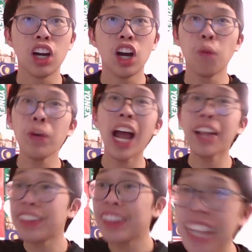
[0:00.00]
We had
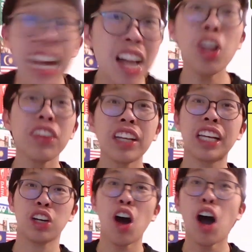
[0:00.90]
nil on the
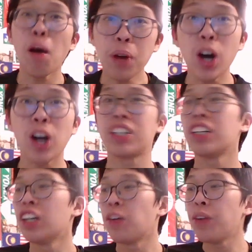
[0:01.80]
scoreboard.
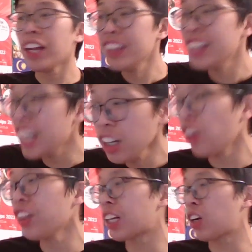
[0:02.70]
We had nil on
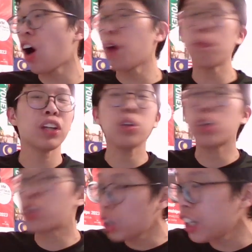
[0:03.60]
the scoreboard. You
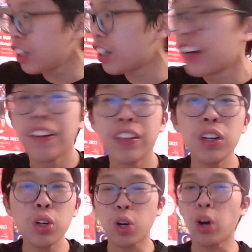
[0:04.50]
couldn't, you
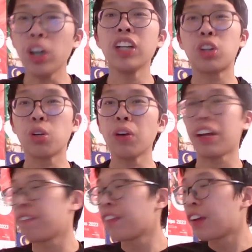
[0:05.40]
couldn't do it
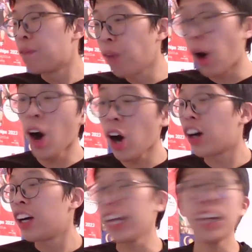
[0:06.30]
more.
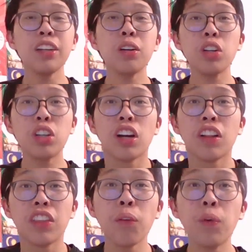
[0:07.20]
you, you,
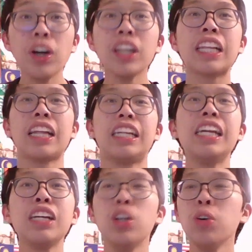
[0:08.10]
the words that he
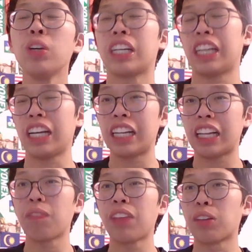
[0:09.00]
uses is
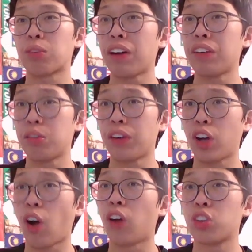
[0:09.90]
sometimes very, very
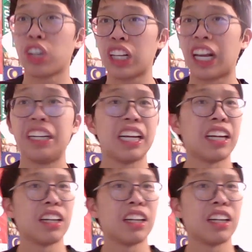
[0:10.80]
condescending.